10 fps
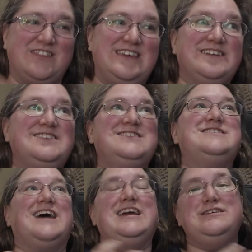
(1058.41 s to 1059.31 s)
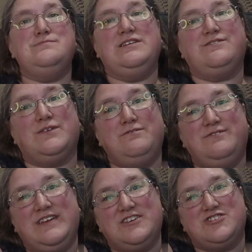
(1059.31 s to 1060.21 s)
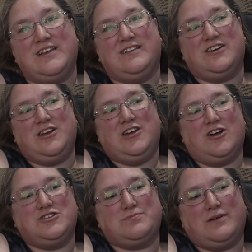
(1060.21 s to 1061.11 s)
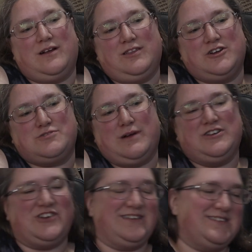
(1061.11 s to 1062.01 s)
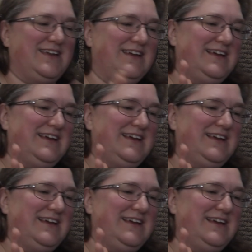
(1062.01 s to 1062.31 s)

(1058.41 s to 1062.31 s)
the excitement from finishing large projects.